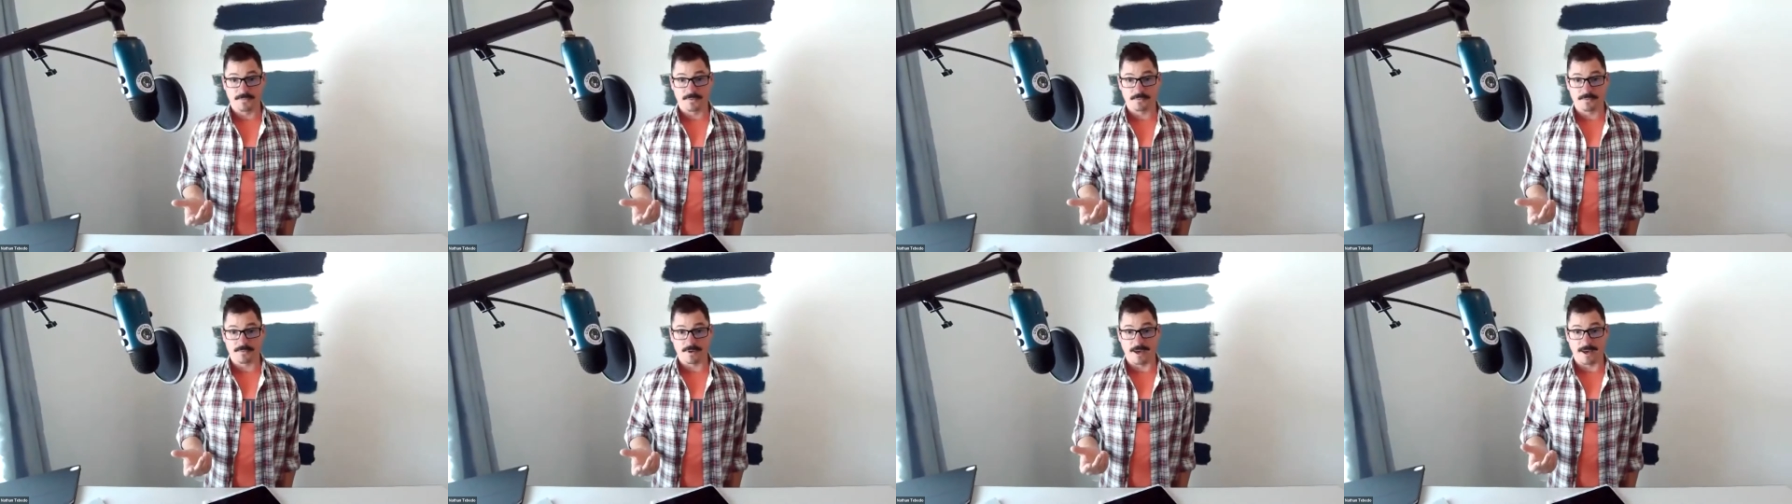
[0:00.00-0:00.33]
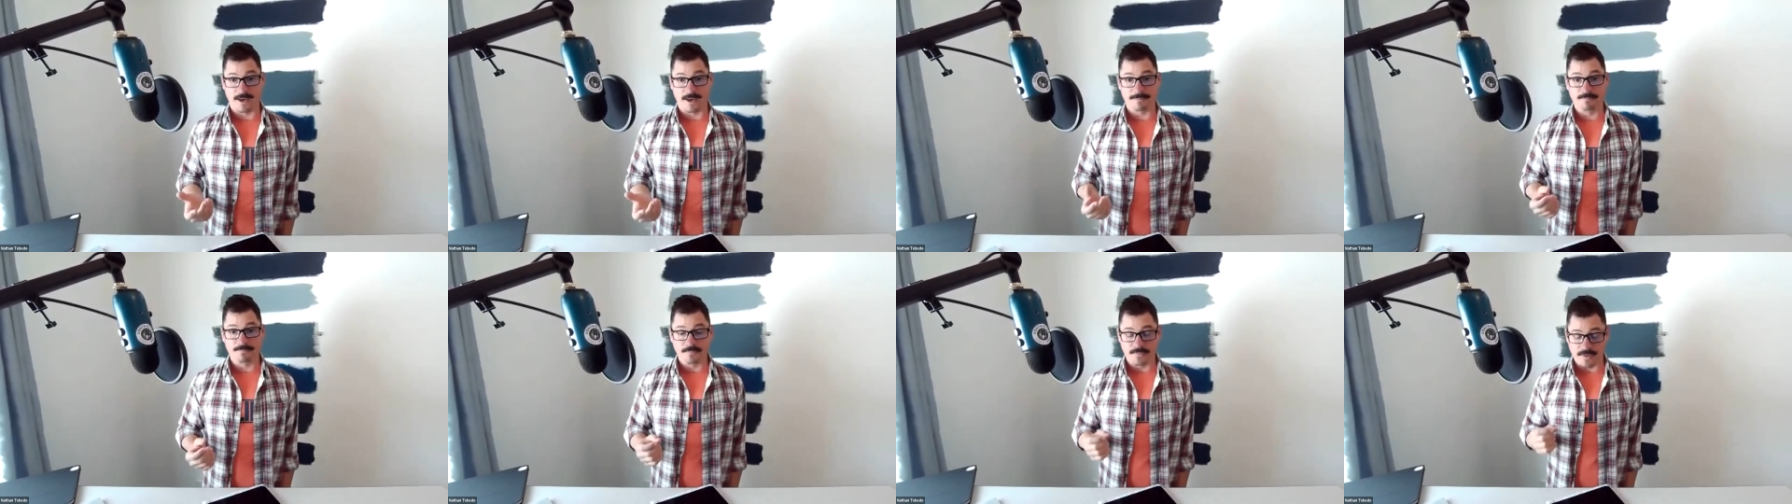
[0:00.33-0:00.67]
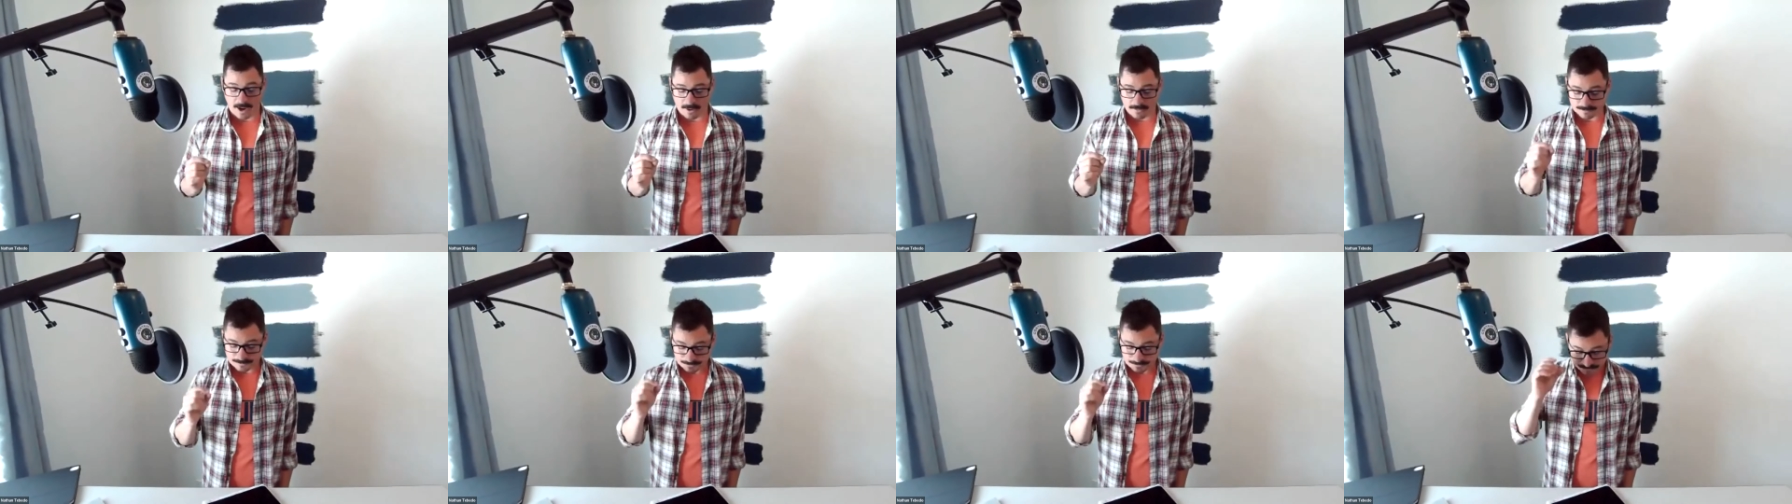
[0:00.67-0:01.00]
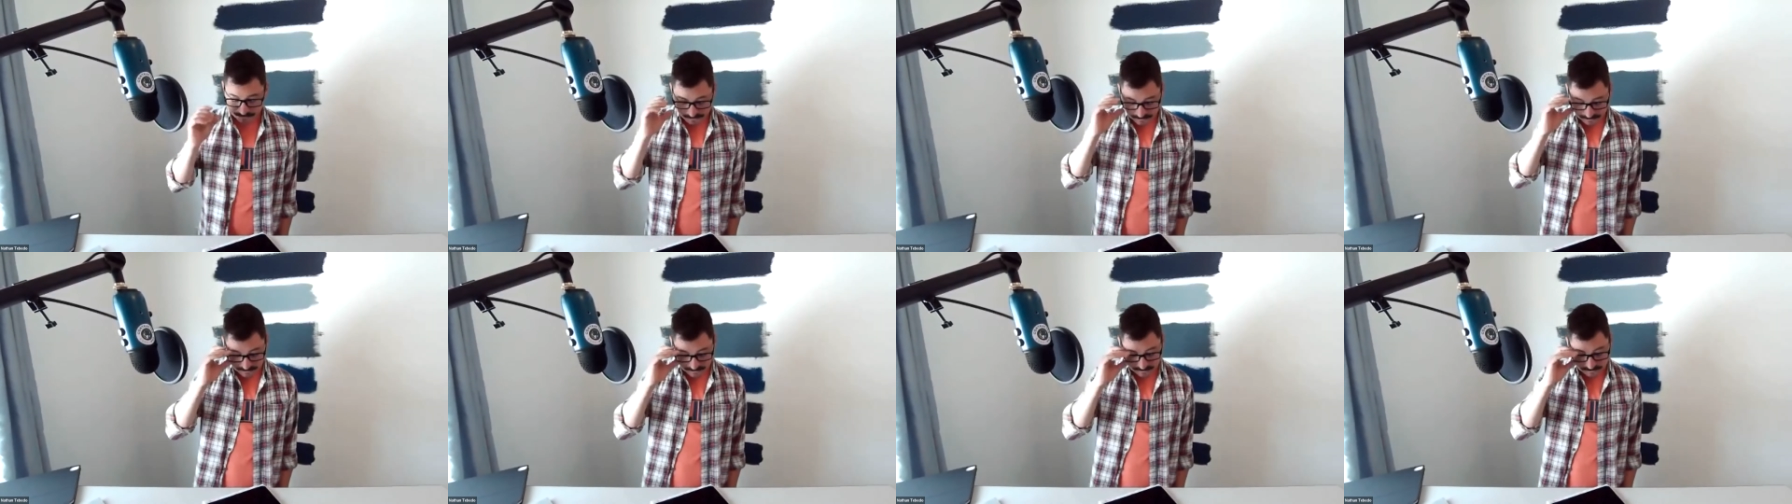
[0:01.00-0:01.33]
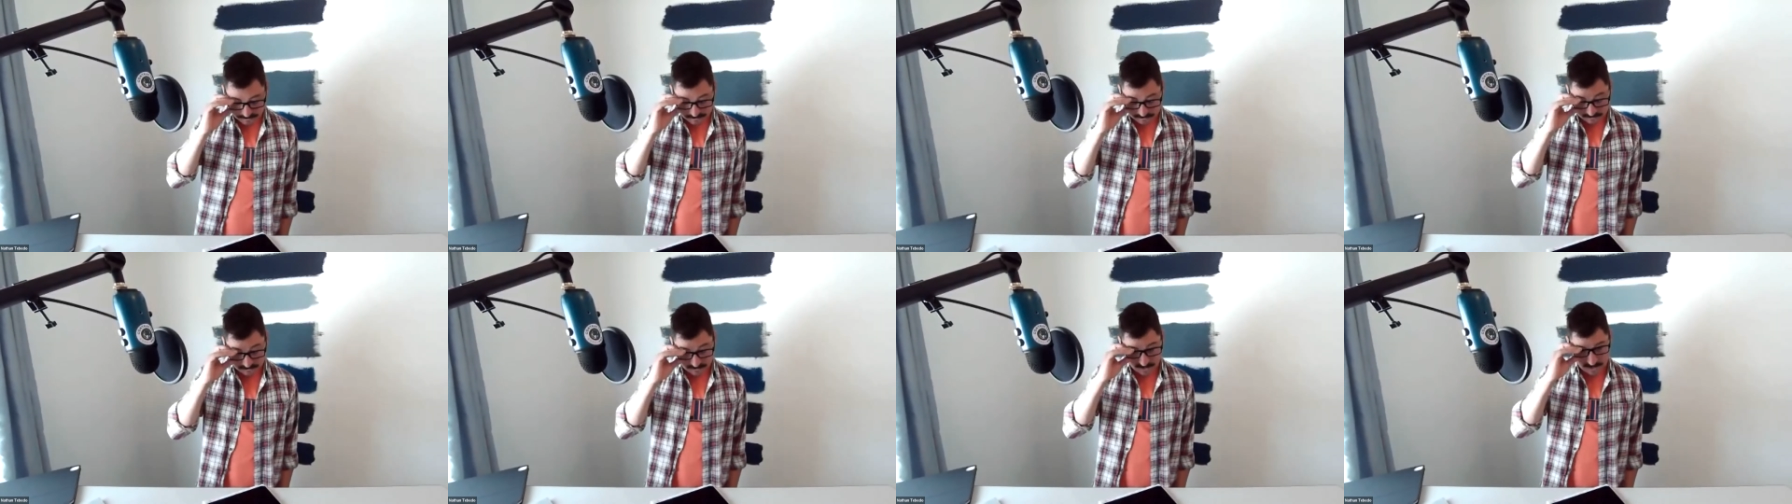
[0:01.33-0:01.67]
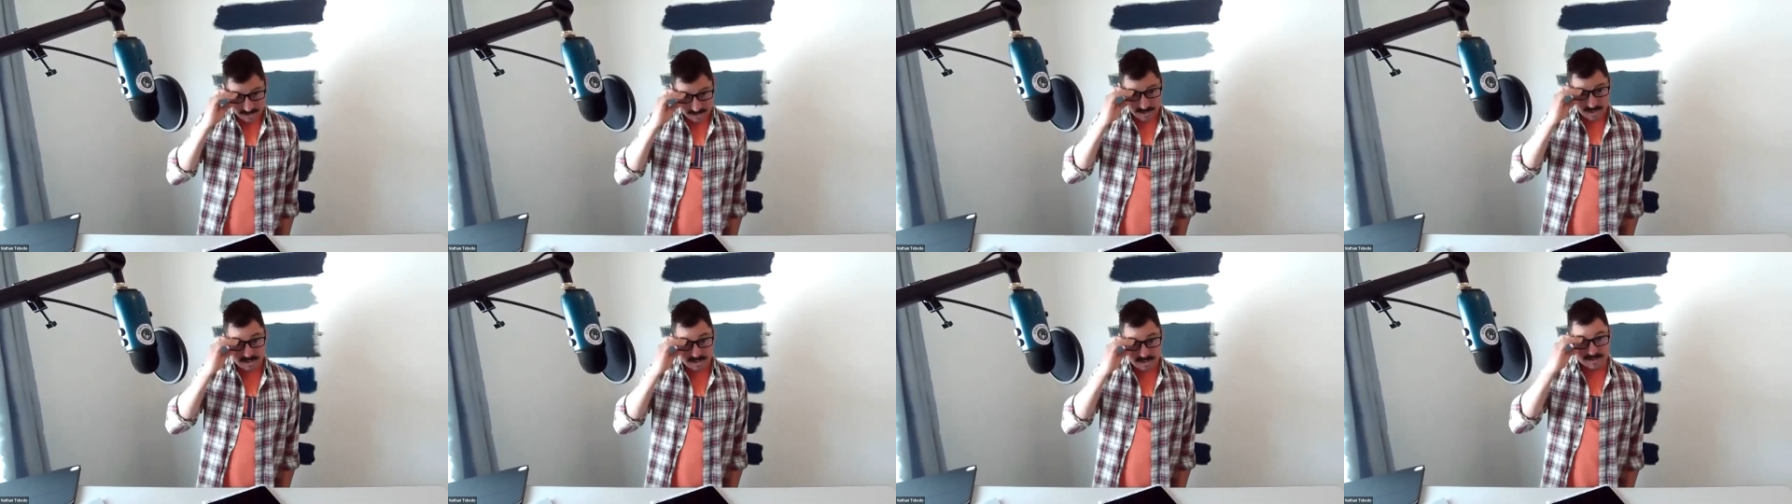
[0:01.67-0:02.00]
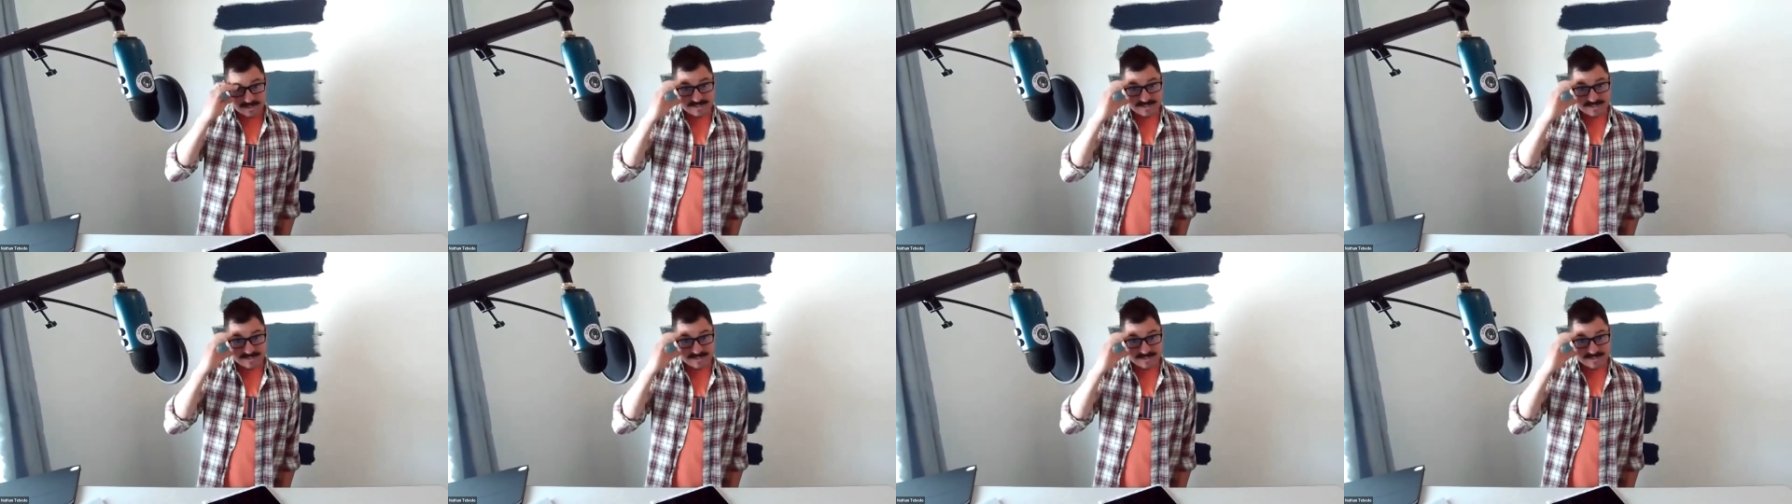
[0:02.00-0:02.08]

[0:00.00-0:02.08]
Okay. Now, the